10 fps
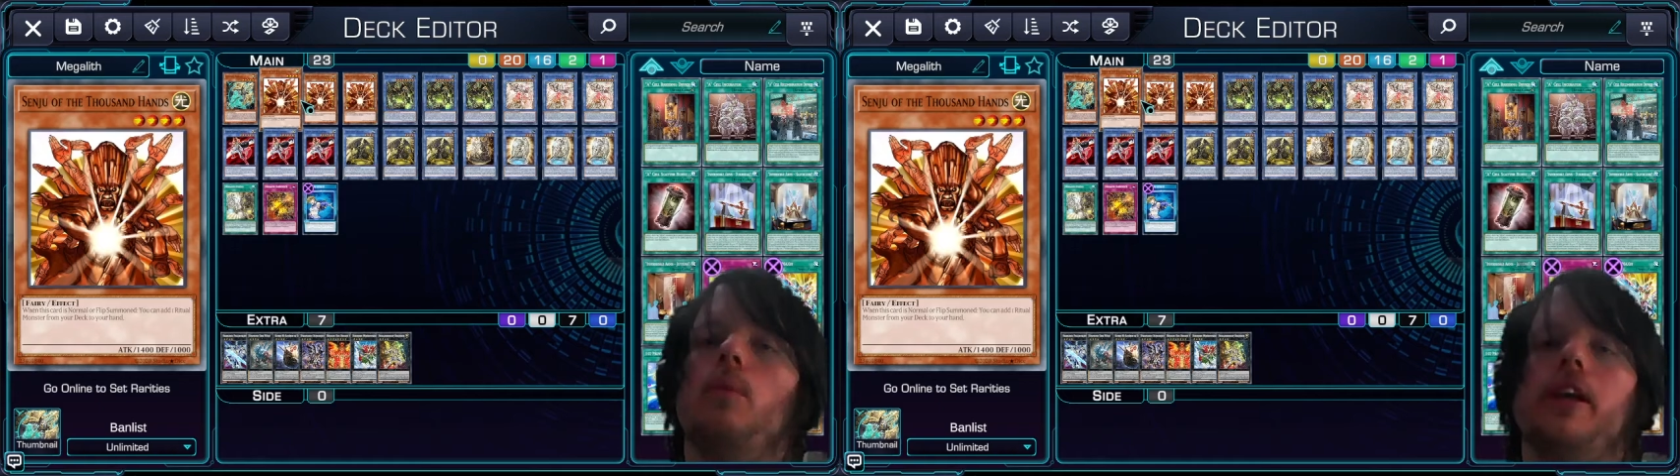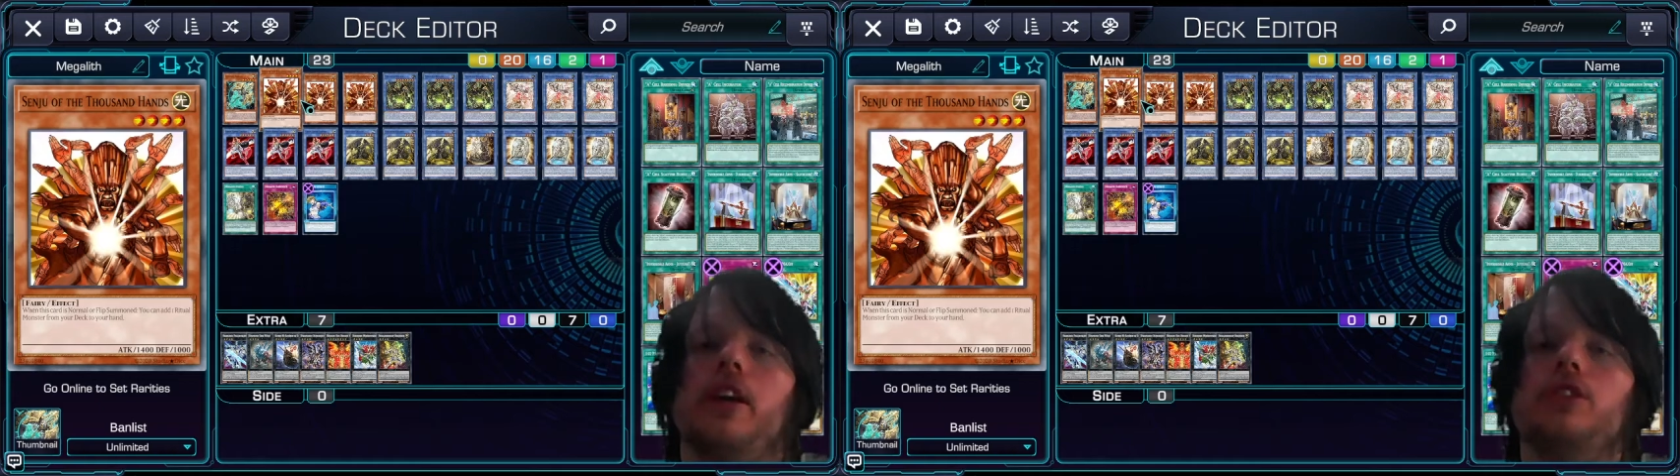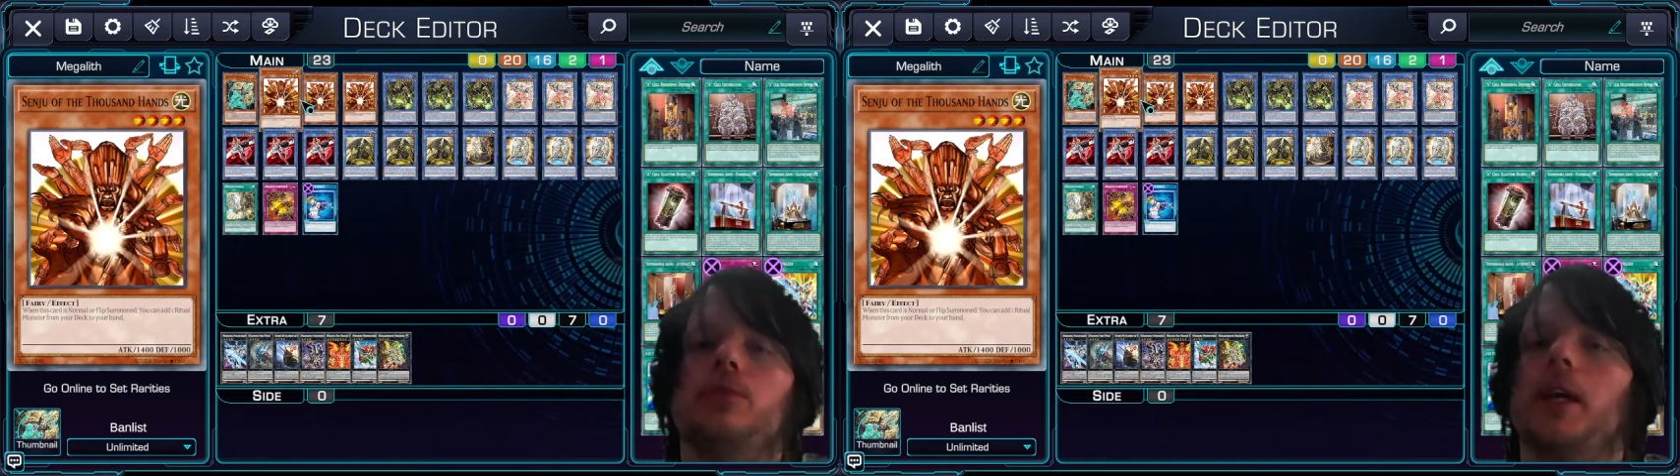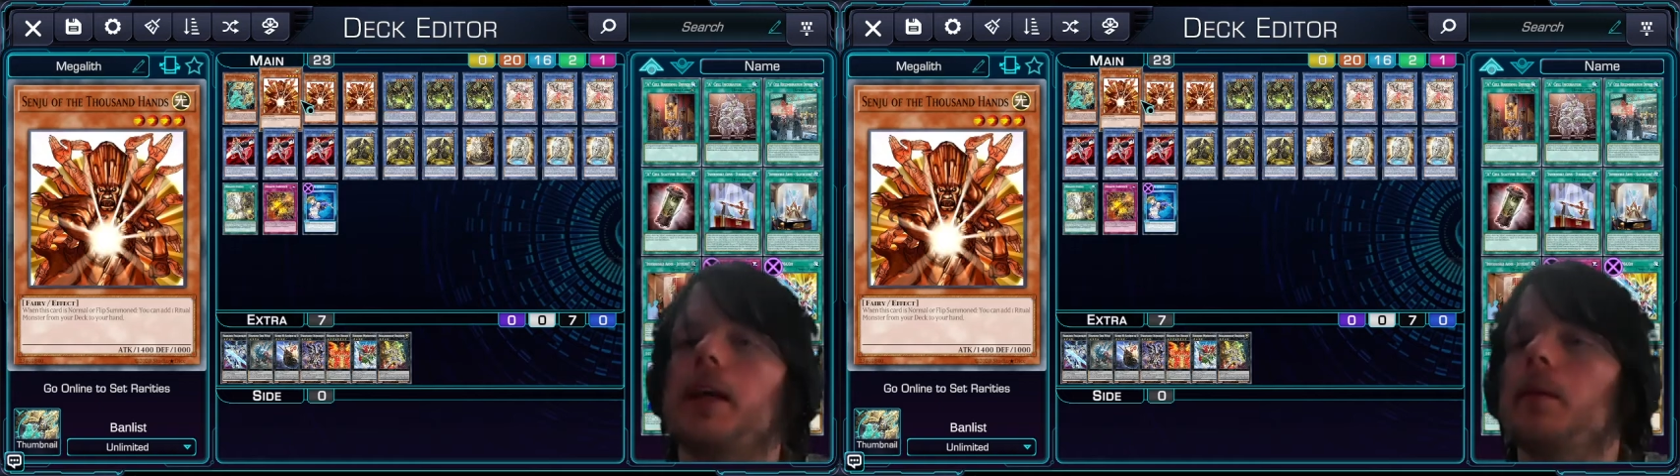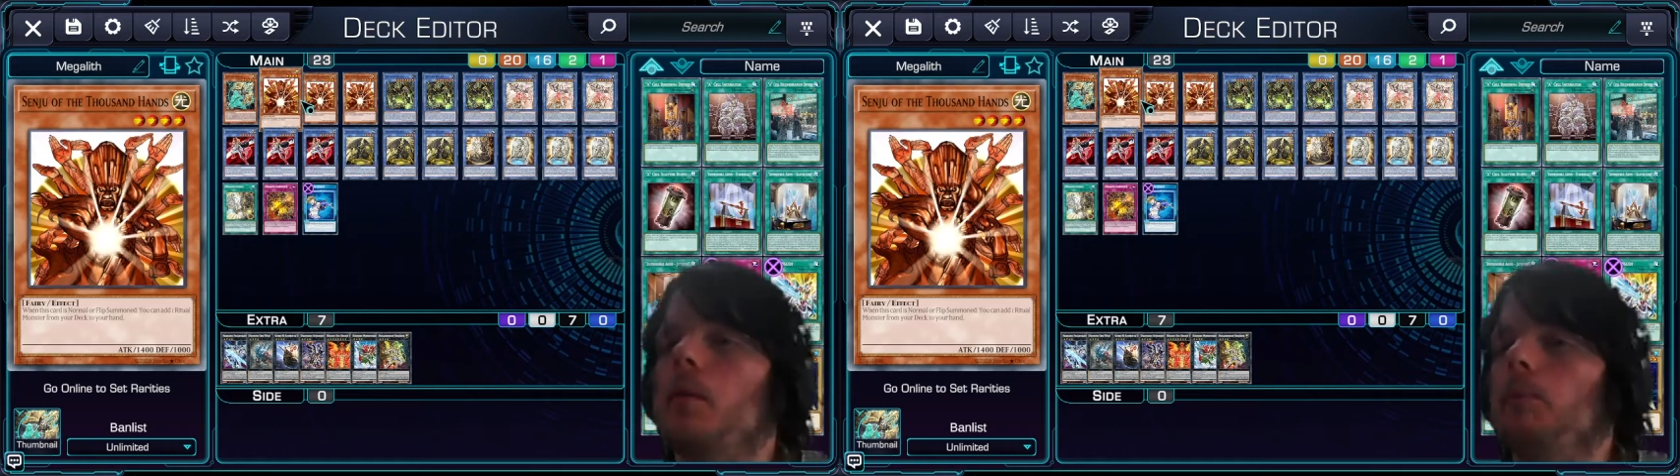We are
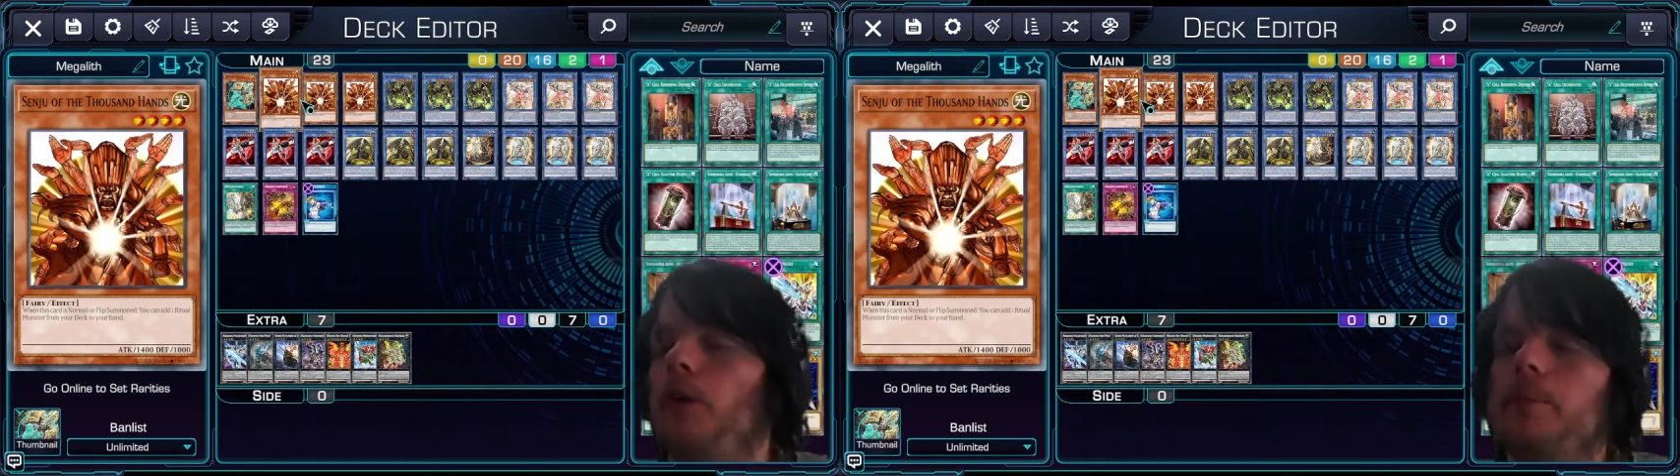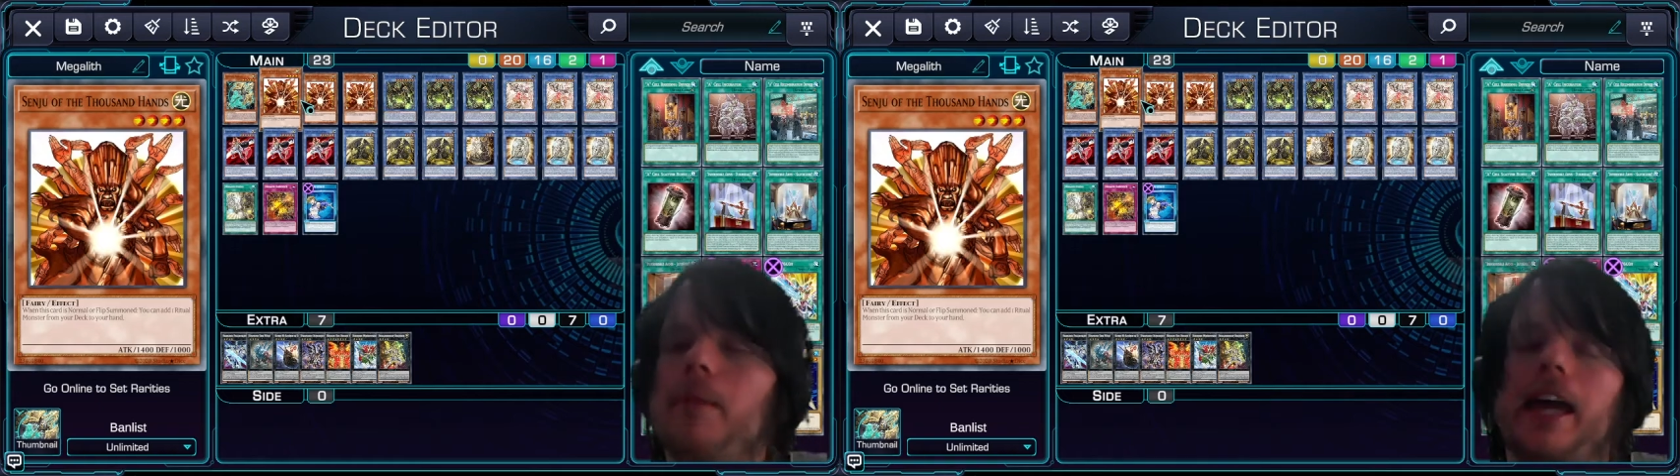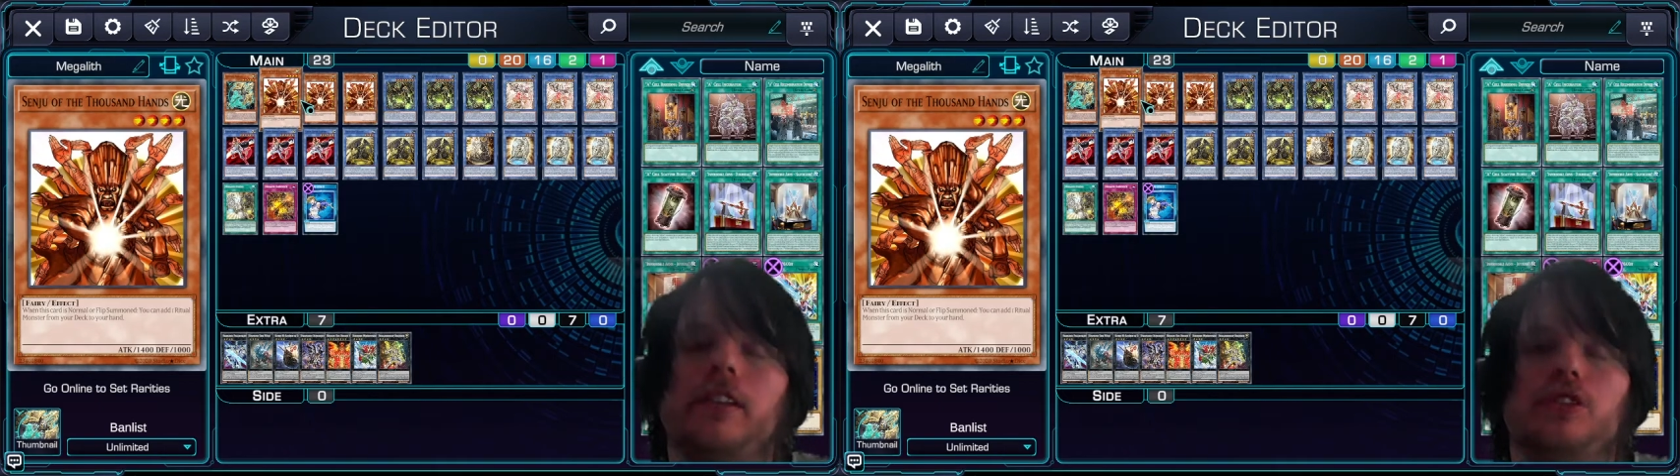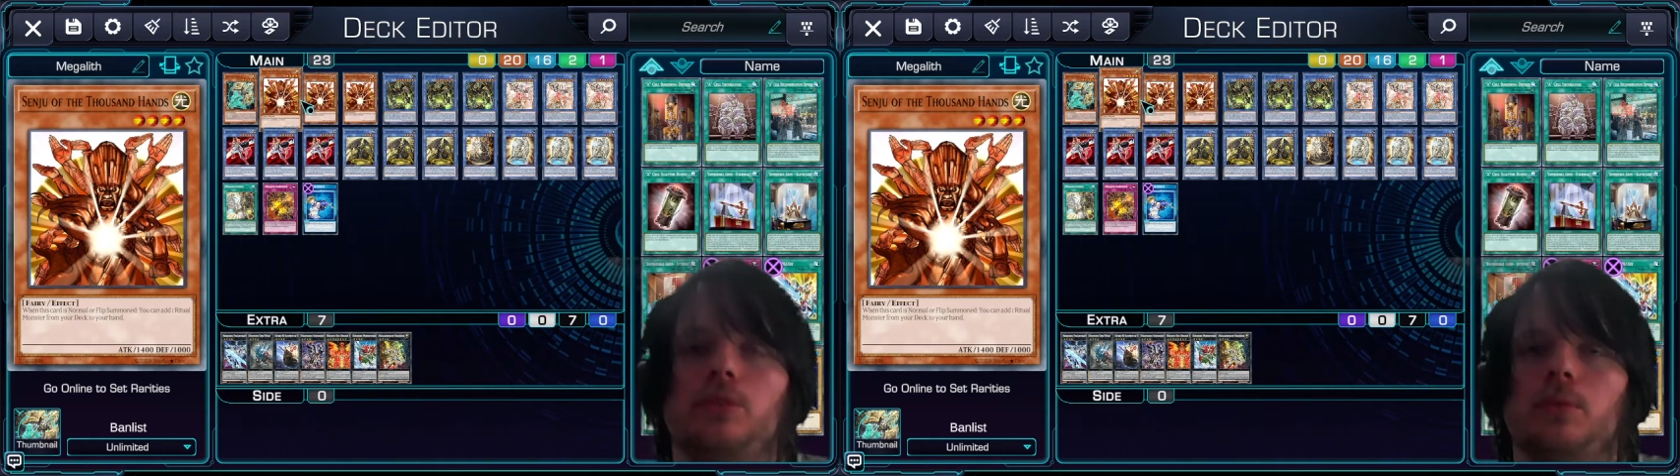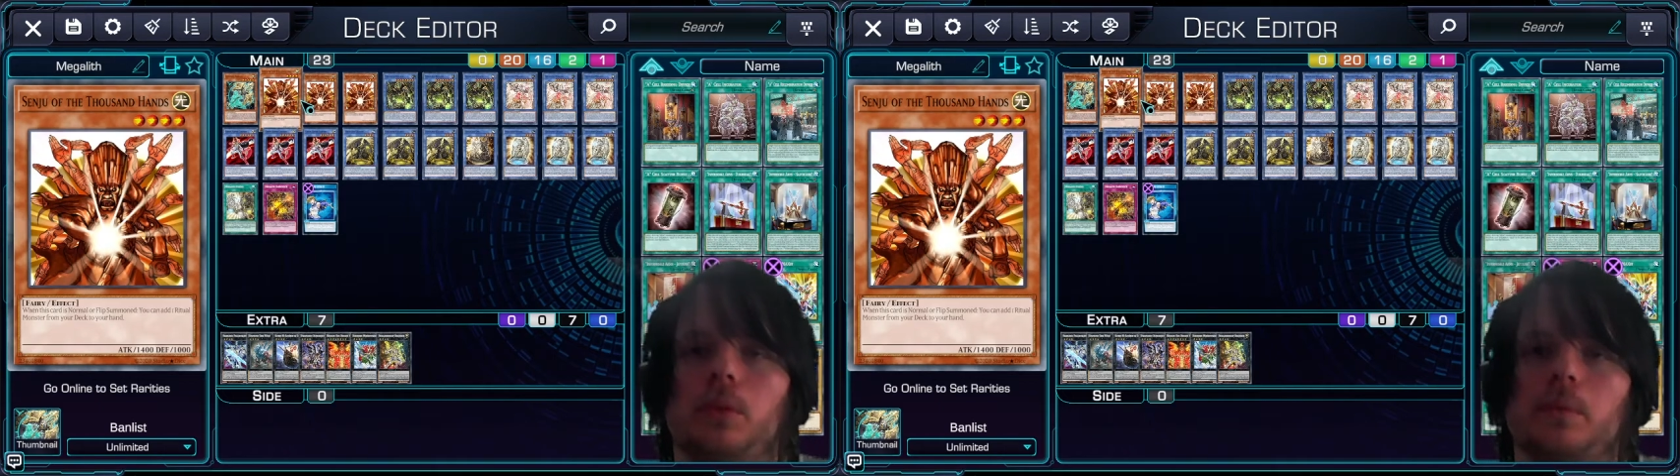doing Point Battle
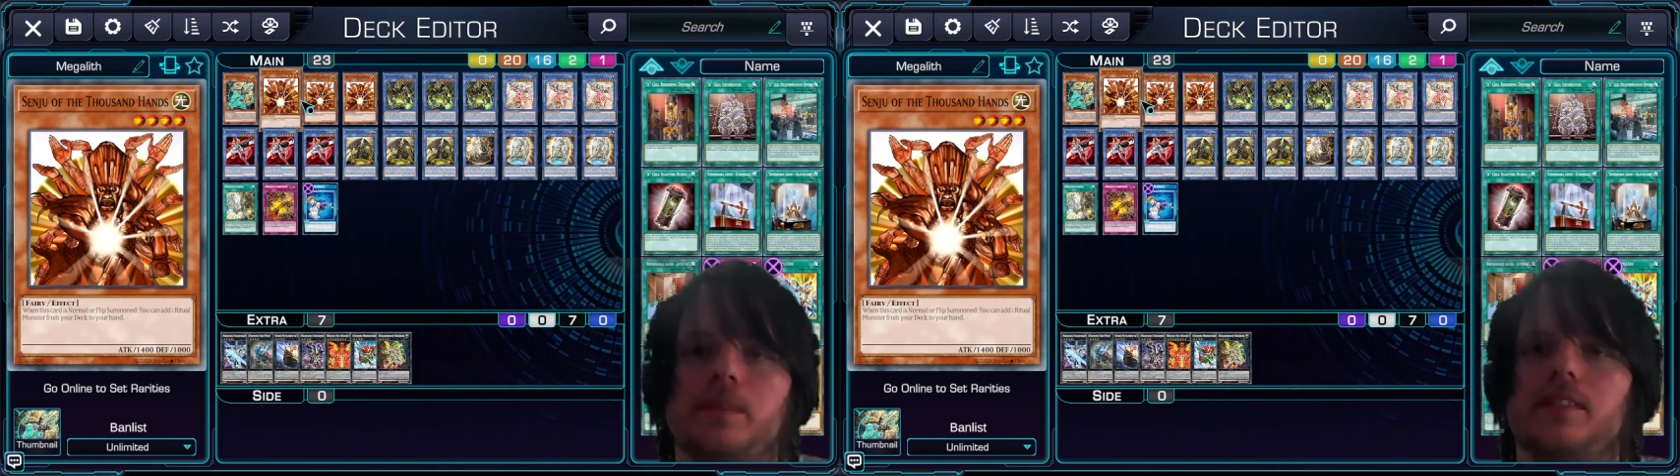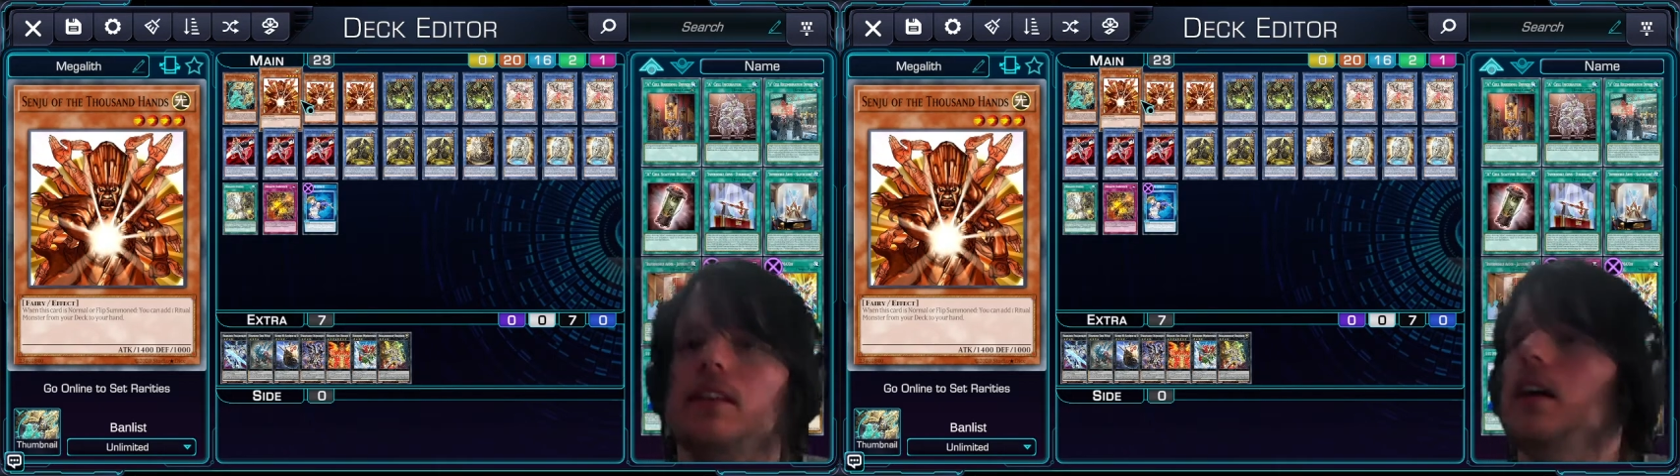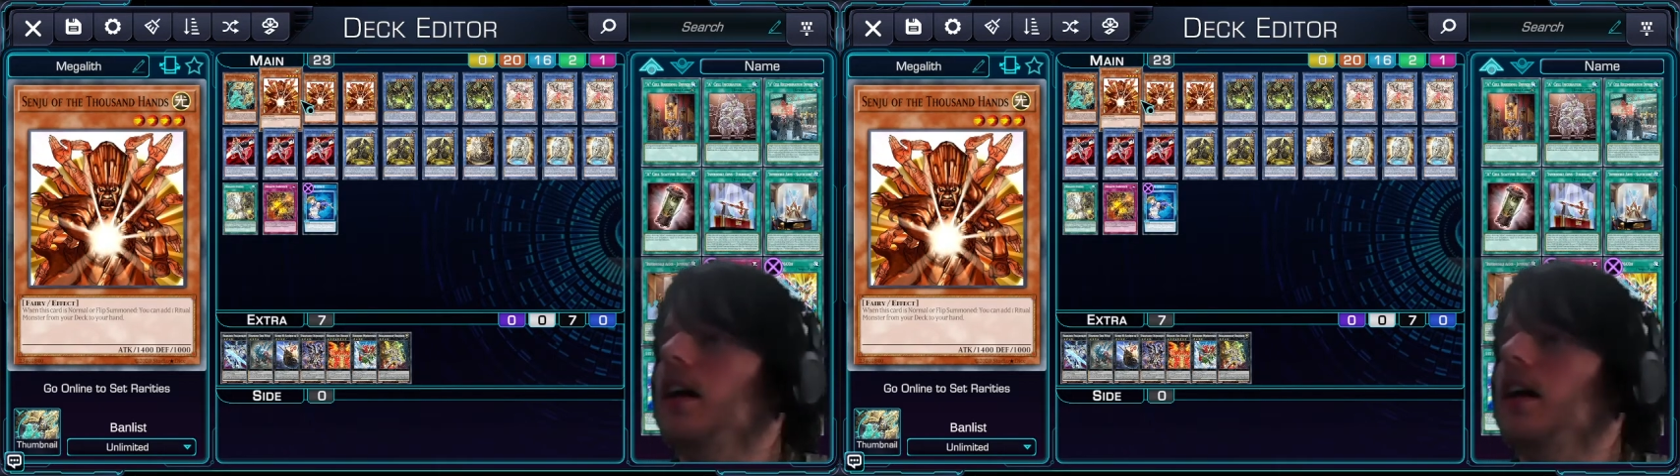Do Rooms.